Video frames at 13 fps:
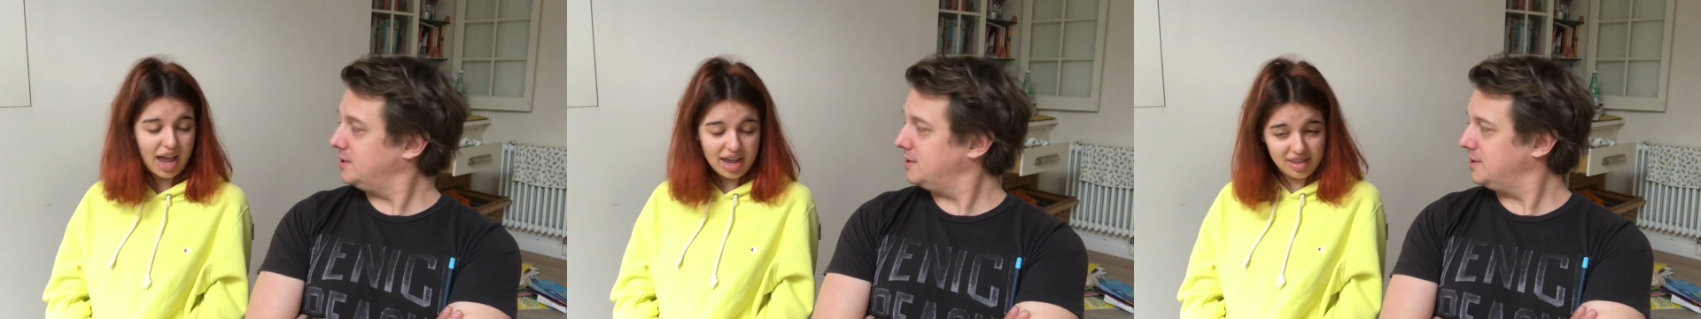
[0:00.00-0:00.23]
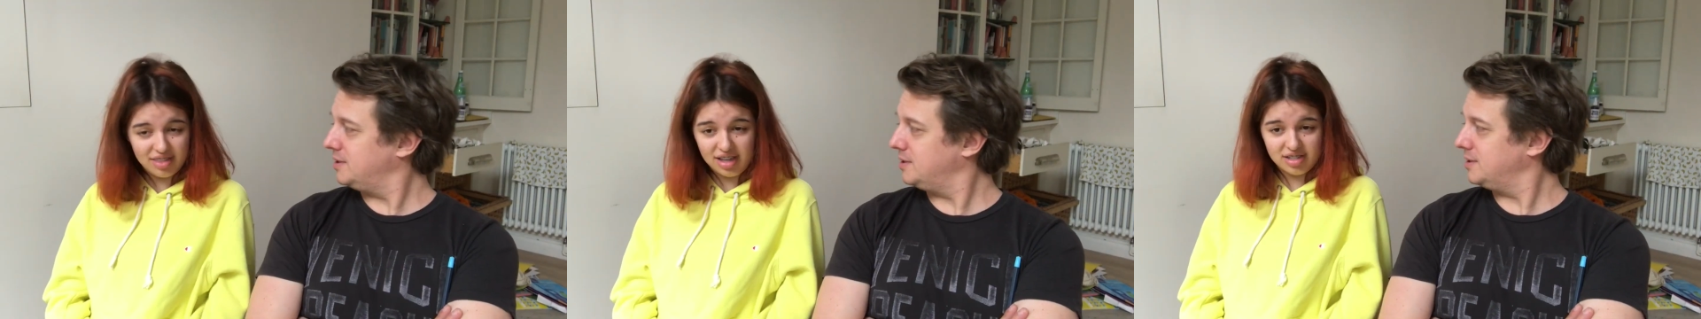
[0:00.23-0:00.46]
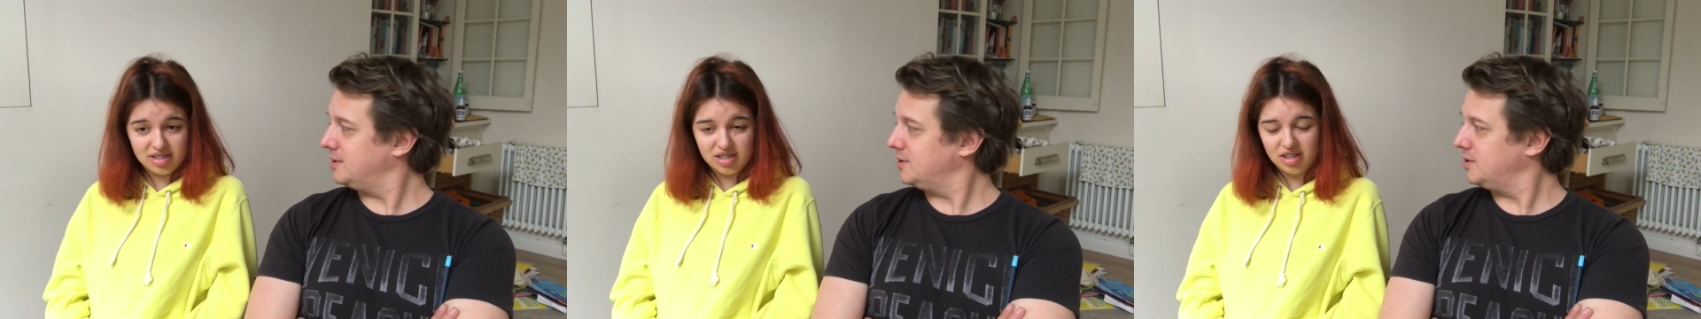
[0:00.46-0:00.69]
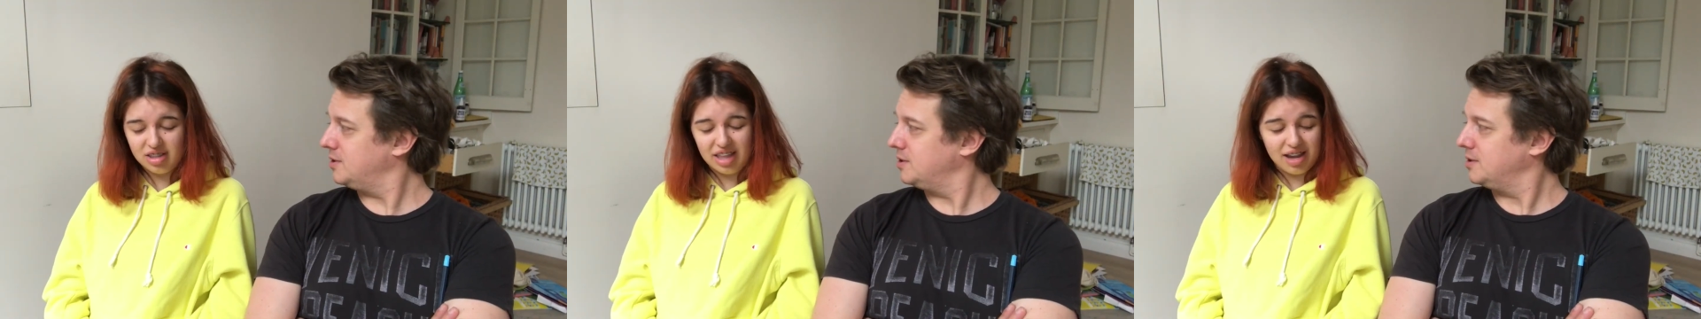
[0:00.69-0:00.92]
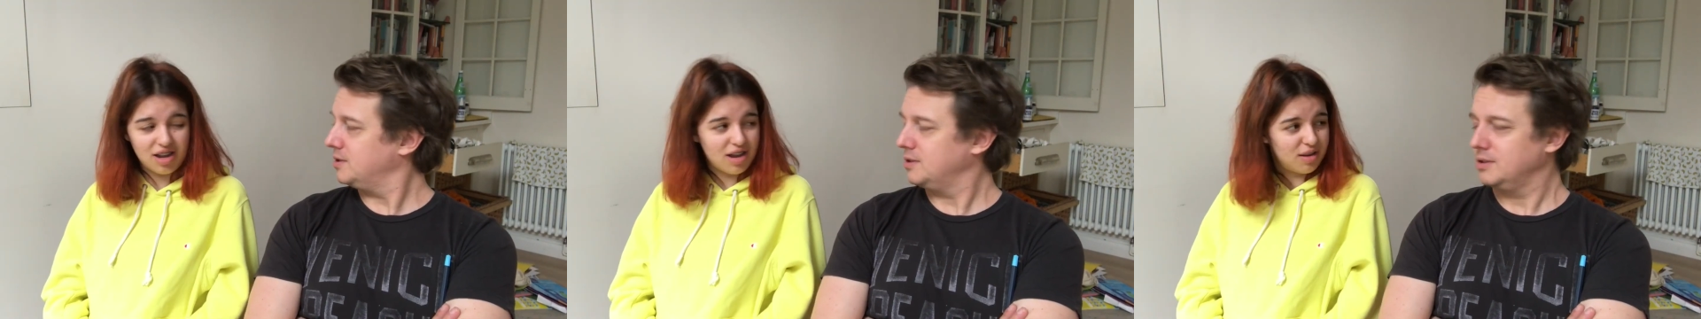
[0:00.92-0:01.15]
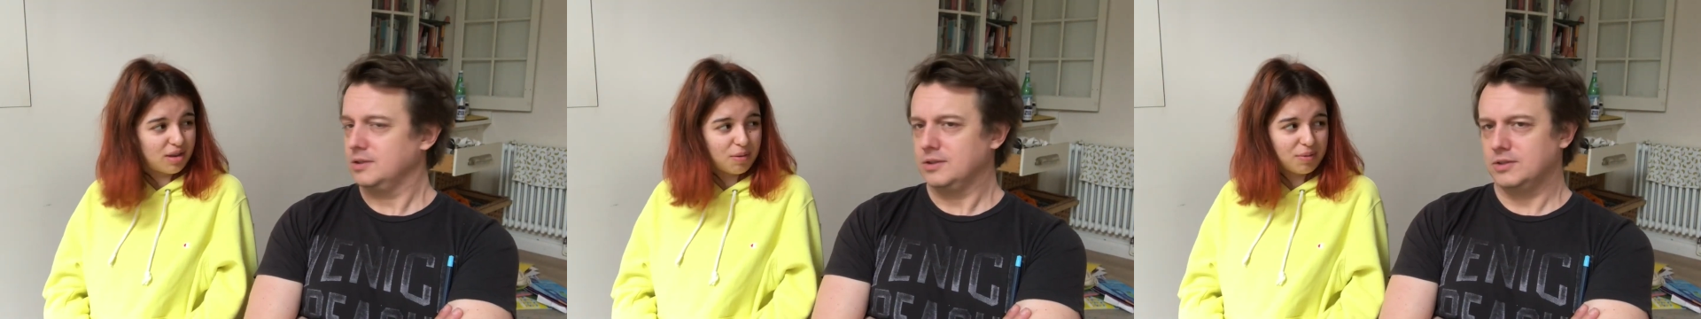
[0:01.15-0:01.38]
Speaker 1: hate that that
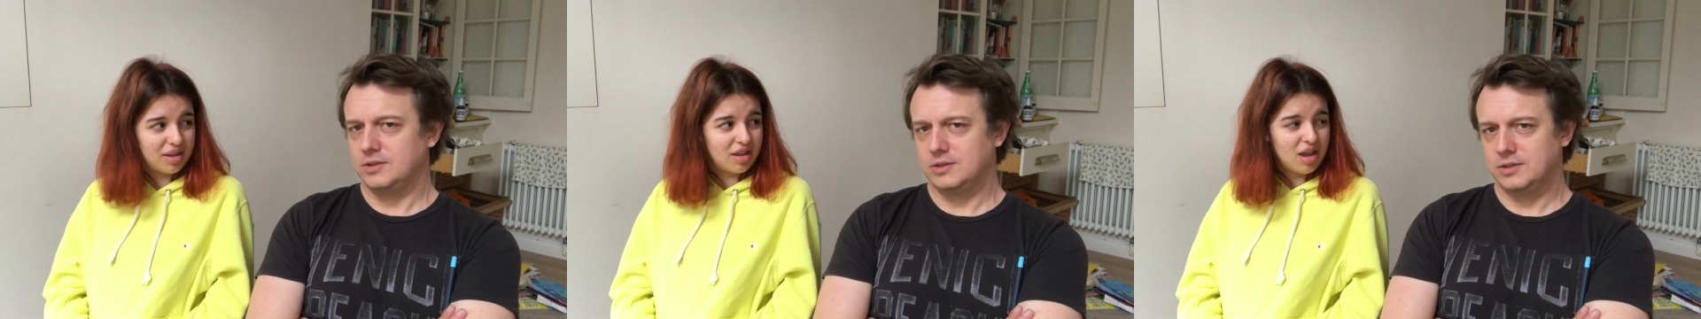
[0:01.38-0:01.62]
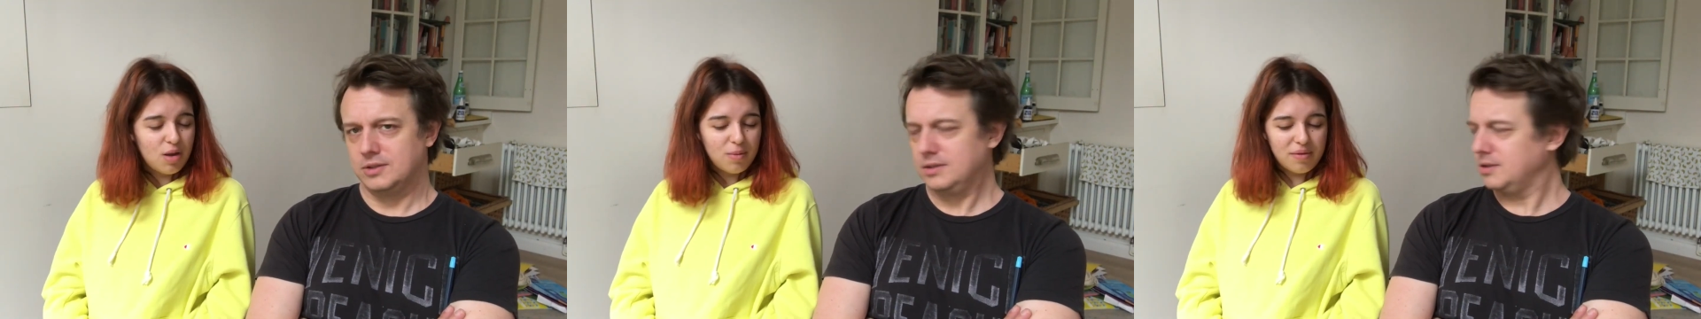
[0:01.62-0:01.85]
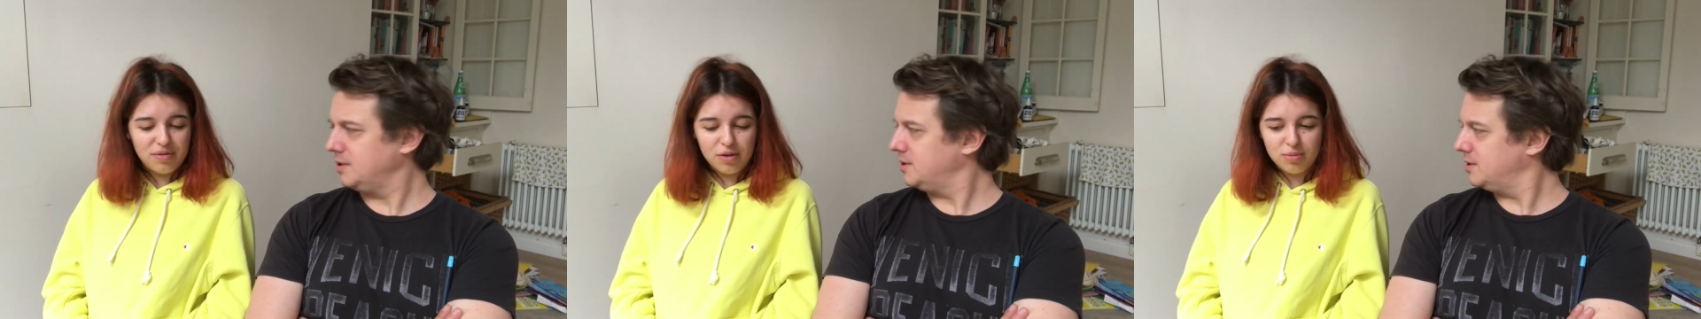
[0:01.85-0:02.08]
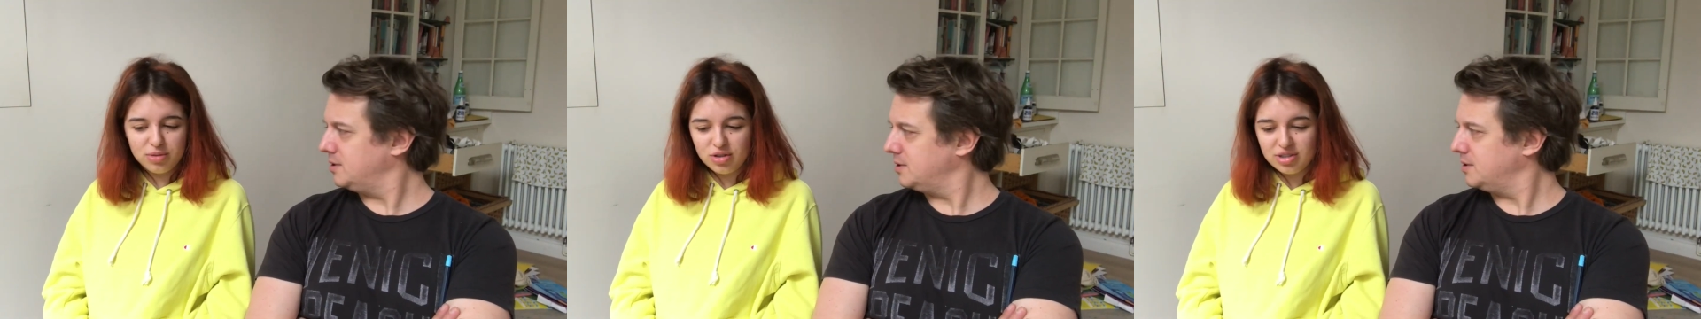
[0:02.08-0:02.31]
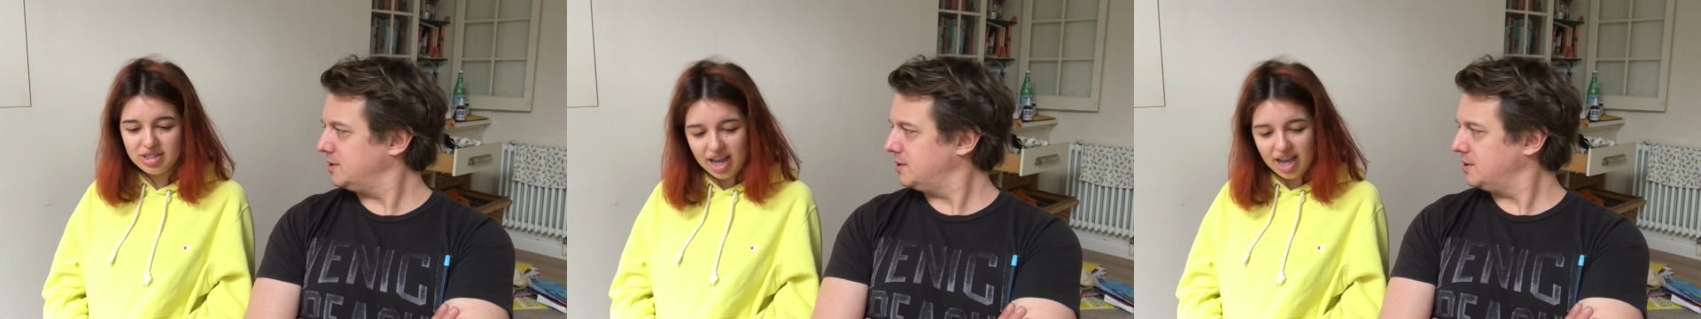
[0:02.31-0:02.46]
kind. Yeah. Of, when, when films use